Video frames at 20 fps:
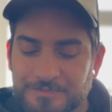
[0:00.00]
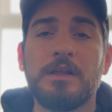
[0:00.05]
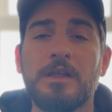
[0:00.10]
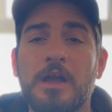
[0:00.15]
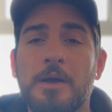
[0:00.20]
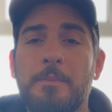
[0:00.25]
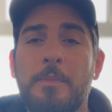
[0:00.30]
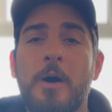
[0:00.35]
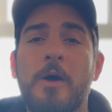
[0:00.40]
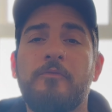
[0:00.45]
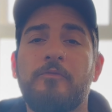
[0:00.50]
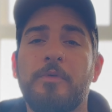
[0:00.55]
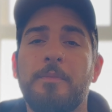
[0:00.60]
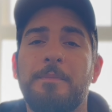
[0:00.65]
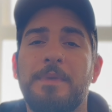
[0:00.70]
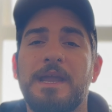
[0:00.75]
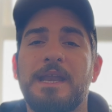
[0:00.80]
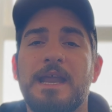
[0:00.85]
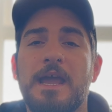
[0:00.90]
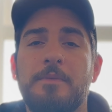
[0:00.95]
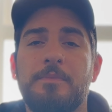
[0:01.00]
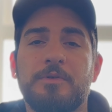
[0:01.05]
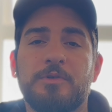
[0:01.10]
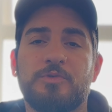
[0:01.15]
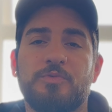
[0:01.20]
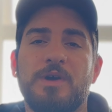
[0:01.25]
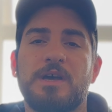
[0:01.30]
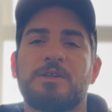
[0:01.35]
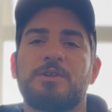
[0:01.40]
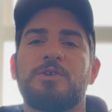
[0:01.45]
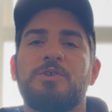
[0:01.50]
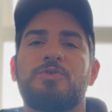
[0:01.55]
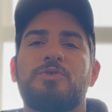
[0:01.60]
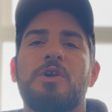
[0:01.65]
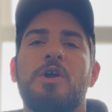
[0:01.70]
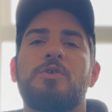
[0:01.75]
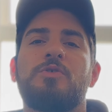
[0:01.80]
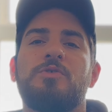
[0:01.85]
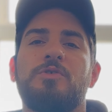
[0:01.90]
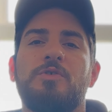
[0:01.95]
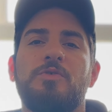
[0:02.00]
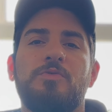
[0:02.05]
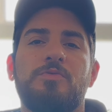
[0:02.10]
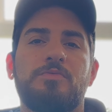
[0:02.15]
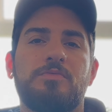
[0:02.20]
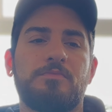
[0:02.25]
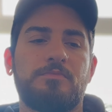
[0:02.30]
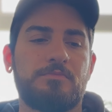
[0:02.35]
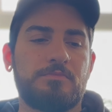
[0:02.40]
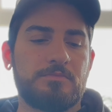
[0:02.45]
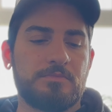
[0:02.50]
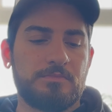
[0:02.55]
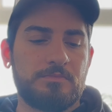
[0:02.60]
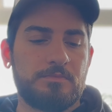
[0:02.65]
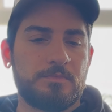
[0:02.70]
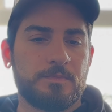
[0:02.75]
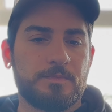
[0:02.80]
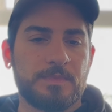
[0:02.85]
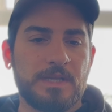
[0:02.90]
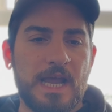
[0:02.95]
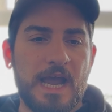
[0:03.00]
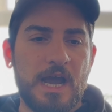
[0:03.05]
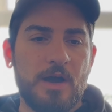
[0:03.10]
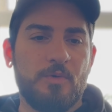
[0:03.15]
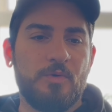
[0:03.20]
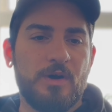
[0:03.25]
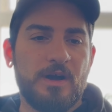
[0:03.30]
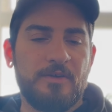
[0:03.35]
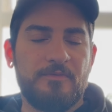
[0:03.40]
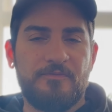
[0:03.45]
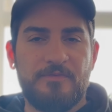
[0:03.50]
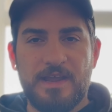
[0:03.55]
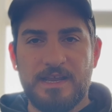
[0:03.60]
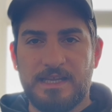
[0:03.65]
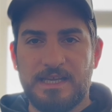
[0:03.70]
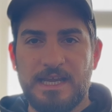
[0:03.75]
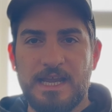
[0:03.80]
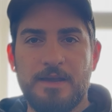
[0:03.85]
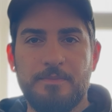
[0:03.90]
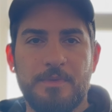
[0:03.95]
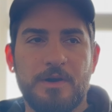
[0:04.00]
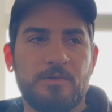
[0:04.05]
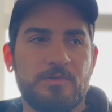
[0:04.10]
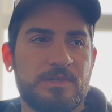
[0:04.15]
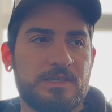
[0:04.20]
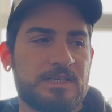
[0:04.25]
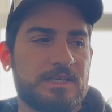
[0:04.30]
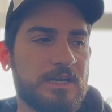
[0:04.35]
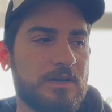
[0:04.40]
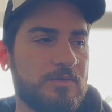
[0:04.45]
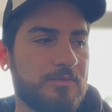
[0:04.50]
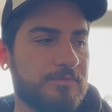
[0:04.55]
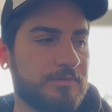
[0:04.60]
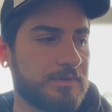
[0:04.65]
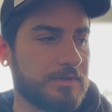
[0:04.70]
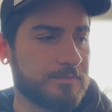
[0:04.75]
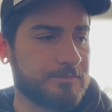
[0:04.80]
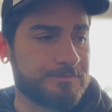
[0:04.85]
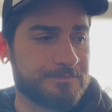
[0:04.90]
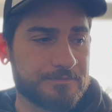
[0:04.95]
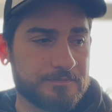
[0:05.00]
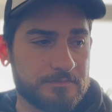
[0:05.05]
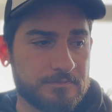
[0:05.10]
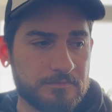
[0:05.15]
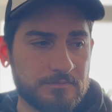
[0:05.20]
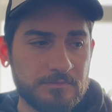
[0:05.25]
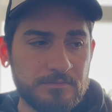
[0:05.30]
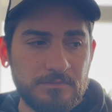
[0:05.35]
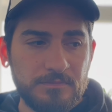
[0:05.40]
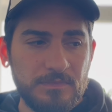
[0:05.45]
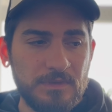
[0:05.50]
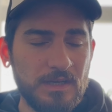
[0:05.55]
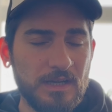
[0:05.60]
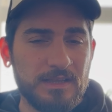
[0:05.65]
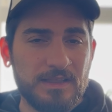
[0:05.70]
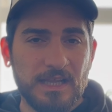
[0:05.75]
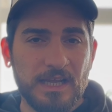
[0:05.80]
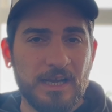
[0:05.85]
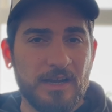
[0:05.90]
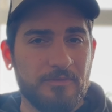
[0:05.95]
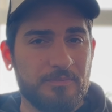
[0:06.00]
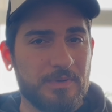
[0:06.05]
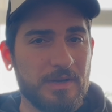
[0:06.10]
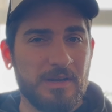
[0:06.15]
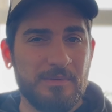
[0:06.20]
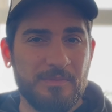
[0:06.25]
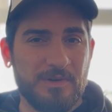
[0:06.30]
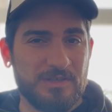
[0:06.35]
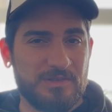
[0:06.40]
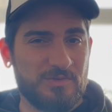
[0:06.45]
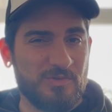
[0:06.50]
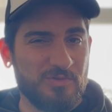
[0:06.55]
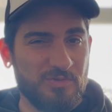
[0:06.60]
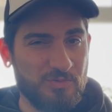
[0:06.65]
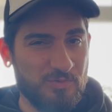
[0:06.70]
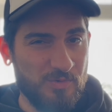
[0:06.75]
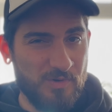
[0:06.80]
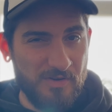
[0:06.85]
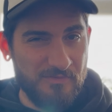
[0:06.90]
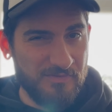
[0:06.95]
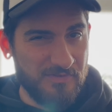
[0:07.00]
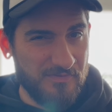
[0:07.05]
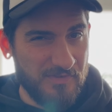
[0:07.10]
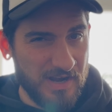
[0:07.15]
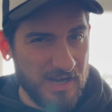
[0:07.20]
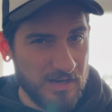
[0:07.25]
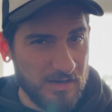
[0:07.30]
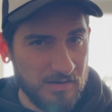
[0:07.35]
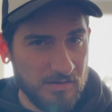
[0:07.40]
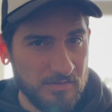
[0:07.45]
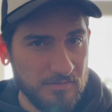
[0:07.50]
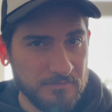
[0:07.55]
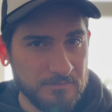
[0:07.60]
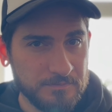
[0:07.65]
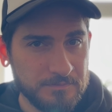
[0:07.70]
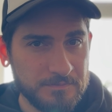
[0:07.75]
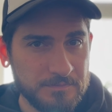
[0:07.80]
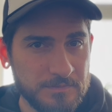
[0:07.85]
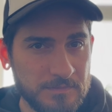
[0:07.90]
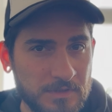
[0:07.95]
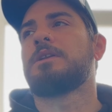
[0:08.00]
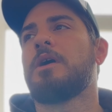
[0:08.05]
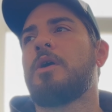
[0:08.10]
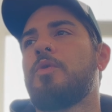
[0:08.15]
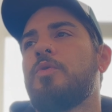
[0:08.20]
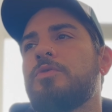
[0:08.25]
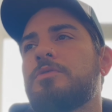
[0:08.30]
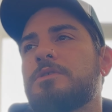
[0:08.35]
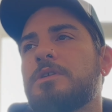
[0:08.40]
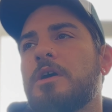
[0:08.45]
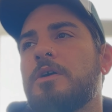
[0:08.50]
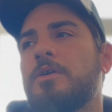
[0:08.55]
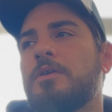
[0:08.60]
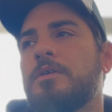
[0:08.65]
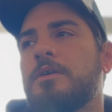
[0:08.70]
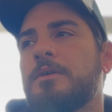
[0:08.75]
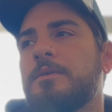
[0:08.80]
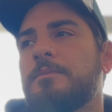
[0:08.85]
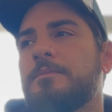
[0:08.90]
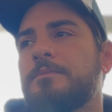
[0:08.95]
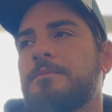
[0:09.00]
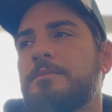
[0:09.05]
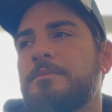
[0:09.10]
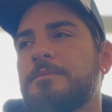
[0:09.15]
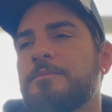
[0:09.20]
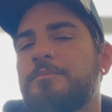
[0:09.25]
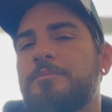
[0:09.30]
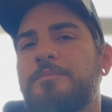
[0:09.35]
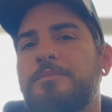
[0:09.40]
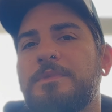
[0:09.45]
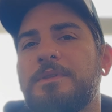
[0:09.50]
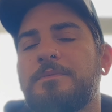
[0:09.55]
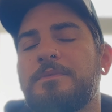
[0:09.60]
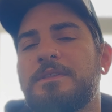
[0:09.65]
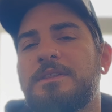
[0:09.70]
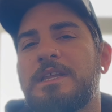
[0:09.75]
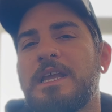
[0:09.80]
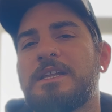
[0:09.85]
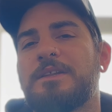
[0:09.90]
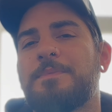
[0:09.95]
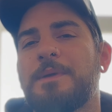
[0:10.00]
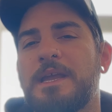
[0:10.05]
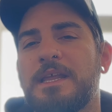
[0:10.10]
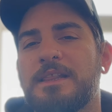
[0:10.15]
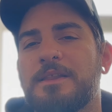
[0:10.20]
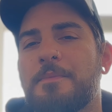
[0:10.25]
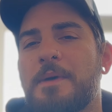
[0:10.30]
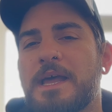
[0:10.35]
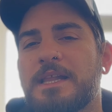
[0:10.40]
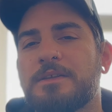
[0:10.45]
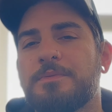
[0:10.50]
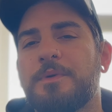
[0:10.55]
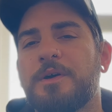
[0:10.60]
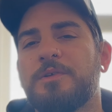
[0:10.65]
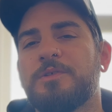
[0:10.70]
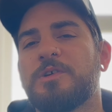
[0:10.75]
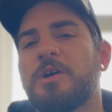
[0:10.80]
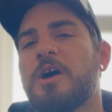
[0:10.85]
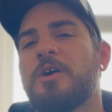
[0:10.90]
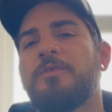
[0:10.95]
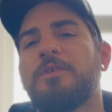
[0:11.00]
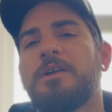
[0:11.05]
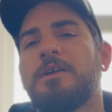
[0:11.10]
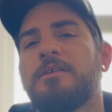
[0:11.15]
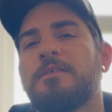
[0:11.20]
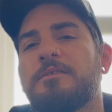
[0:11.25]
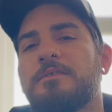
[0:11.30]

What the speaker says: Apart from being able to actually show you how I fit the ear mold itself, I think I've pretty much gone through everything. So also, this being the Massimo diary,